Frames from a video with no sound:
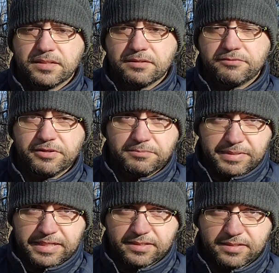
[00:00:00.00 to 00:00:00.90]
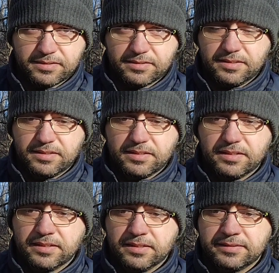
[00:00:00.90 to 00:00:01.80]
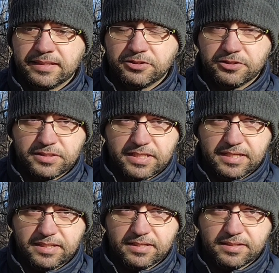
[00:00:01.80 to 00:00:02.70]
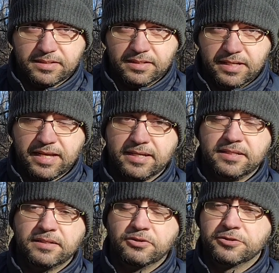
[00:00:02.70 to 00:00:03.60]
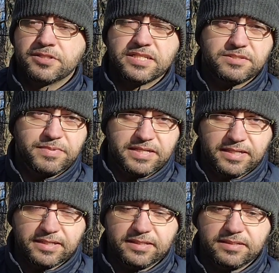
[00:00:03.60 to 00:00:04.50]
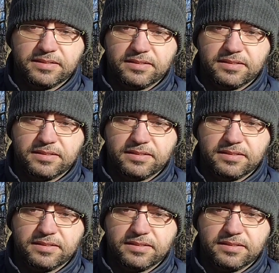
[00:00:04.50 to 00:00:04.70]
film back that could take 9 or 6 by 9